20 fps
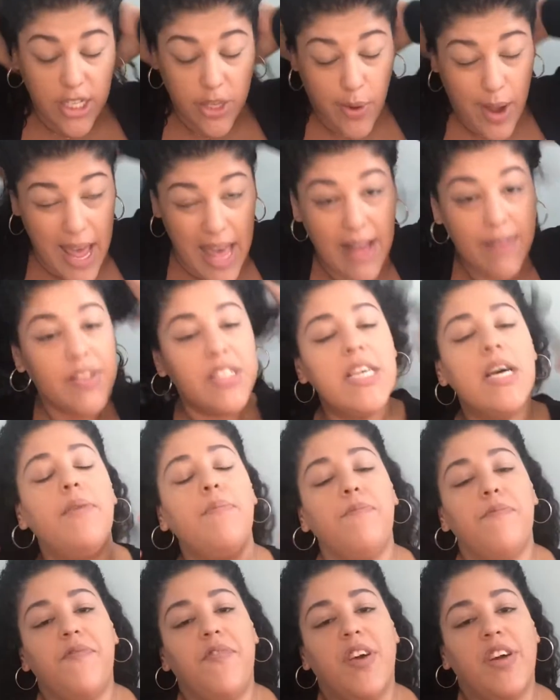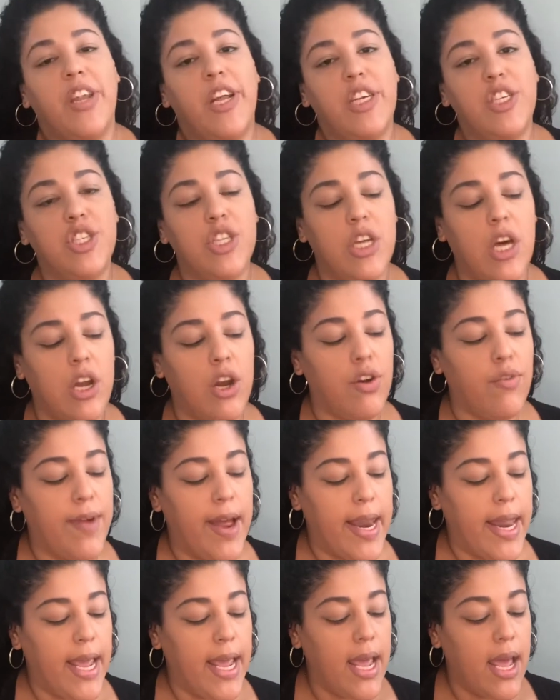so I have some foundation on
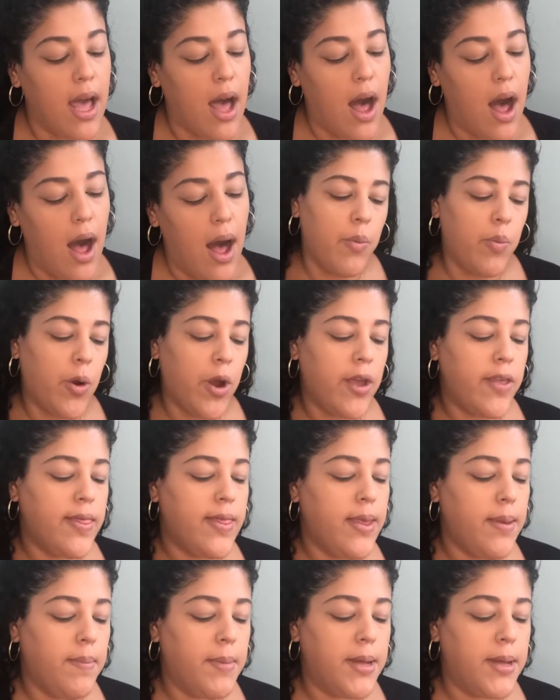already. I'm wearing the